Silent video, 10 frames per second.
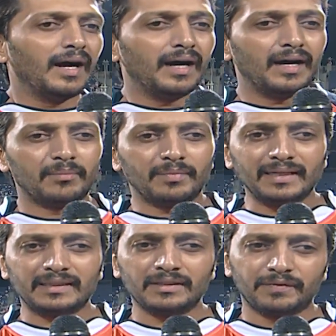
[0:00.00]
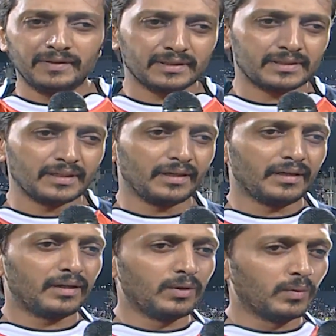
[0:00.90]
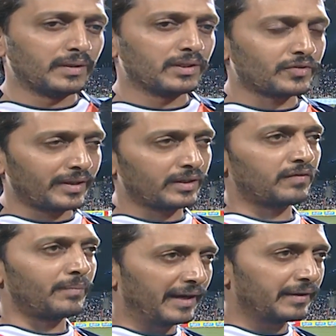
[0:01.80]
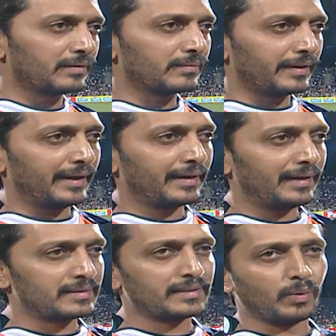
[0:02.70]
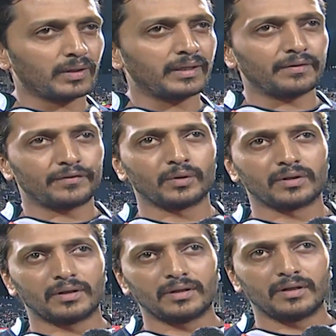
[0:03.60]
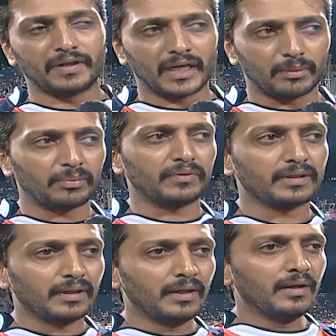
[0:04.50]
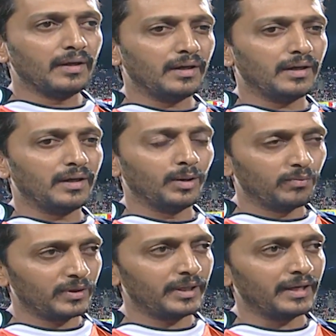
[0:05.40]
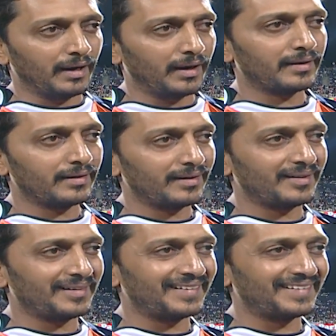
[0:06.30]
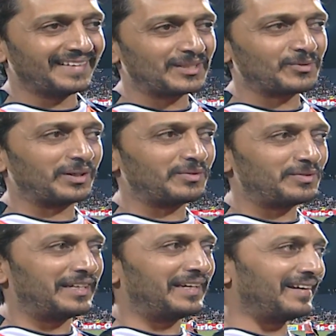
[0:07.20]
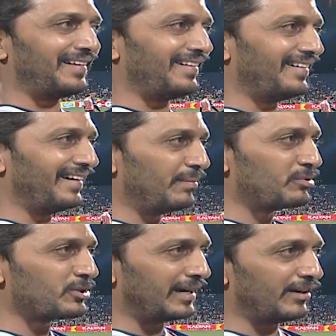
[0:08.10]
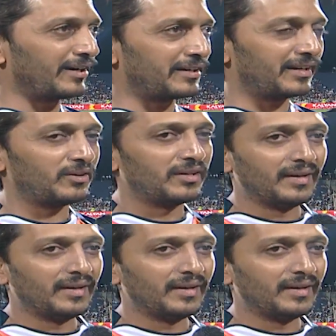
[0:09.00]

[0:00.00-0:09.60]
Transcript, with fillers: I think we'll just go with the strength of our batting, and let's see what kind of total we come up with. Hopefully high. That's what we aim to have right now.